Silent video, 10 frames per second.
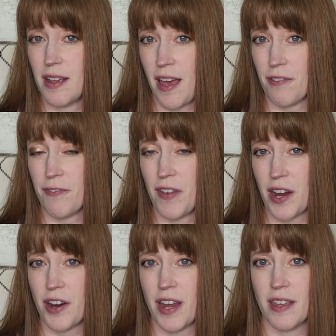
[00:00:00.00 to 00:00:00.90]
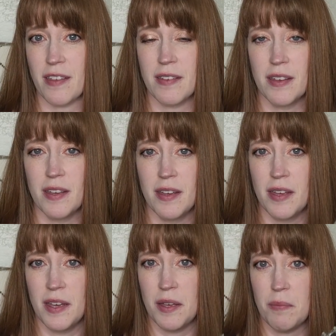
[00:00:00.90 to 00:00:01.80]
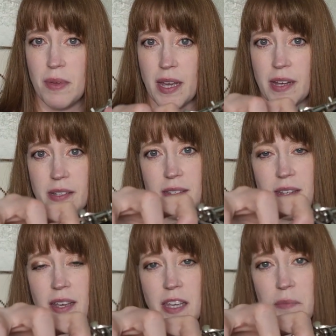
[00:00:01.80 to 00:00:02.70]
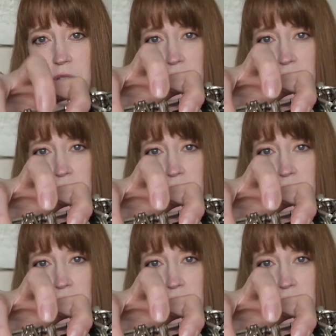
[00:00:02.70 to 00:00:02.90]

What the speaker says: F fingering, because it keeps